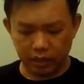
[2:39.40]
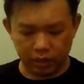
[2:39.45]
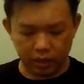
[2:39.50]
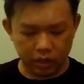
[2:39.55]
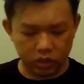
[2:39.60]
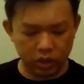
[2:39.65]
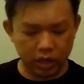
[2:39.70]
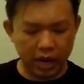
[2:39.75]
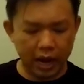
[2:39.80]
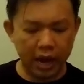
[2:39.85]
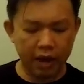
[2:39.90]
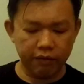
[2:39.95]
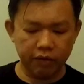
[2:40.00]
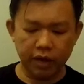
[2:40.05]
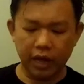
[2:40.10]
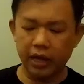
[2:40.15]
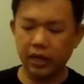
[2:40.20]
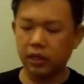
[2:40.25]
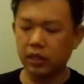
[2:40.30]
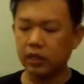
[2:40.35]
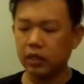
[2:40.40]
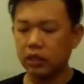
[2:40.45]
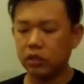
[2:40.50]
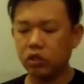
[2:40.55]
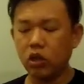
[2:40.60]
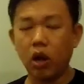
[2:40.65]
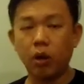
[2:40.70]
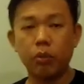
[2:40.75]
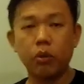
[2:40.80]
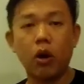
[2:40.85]
Actually, I have like a
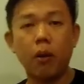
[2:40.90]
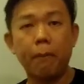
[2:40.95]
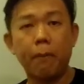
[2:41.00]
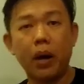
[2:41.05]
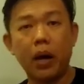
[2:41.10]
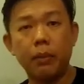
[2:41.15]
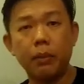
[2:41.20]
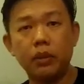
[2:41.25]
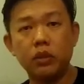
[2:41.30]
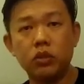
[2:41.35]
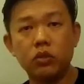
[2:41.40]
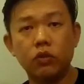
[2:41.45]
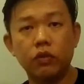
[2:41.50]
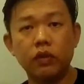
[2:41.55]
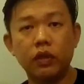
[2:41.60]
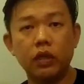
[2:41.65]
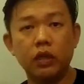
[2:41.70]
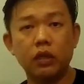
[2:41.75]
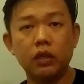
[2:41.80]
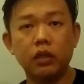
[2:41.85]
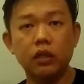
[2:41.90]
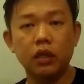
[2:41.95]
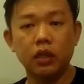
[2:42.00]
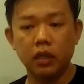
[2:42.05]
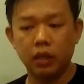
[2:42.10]
top compartments over here.